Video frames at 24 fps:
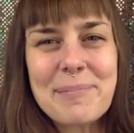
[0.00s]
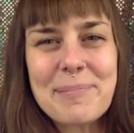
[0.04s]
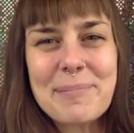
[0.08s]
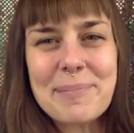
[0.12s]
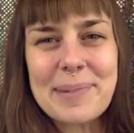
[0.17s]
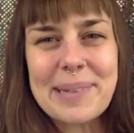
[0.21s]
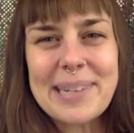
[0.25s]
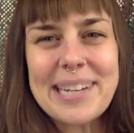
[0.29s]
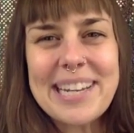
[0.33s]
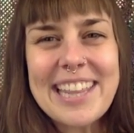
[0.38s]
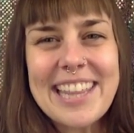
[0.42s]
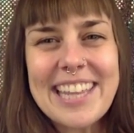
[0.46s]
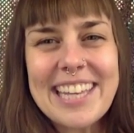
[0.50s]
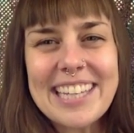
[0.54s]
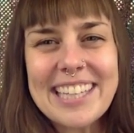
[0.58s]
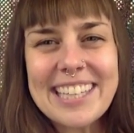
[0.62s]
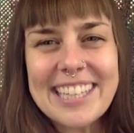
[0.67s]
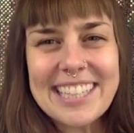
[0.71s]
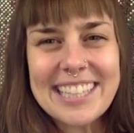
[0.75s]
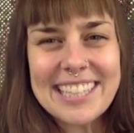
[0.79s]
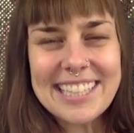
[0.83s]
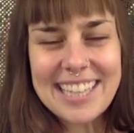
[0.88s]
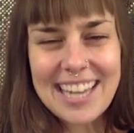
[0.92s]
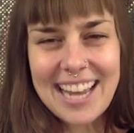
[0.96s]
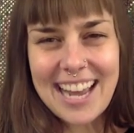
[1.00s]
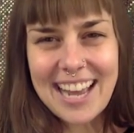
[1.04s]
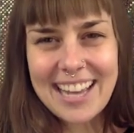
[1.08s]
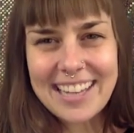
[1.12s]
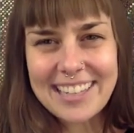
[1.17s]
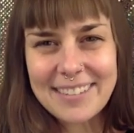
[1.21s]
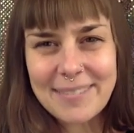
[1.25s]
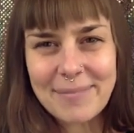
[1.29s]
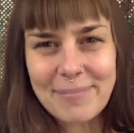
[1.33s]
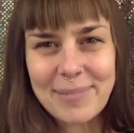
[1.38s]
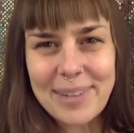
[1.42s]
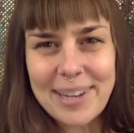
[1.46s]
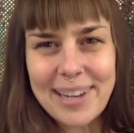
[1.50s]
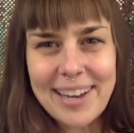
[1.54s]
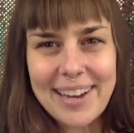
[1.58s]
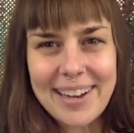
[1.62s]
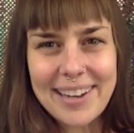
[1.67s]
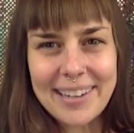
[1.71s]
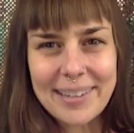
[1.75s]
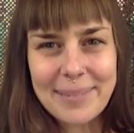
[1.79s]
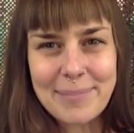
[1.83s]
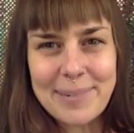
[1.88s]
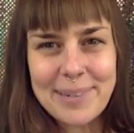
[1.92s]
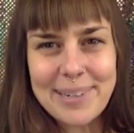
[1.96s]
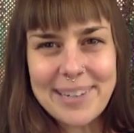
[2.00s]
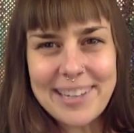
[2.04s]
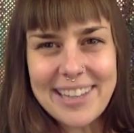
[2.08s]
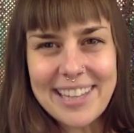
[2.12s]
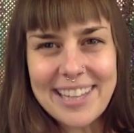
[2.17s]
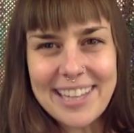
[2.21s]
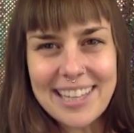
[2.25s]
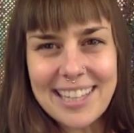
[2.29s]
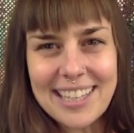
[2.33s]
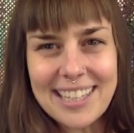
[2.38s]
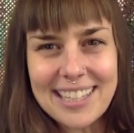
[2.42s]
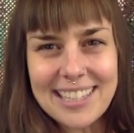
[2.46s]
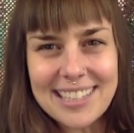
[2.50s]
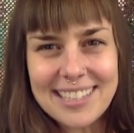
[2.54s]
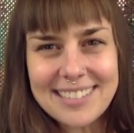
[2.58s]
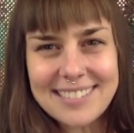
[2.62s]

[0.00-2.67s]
Breathing in, I am God breathing in.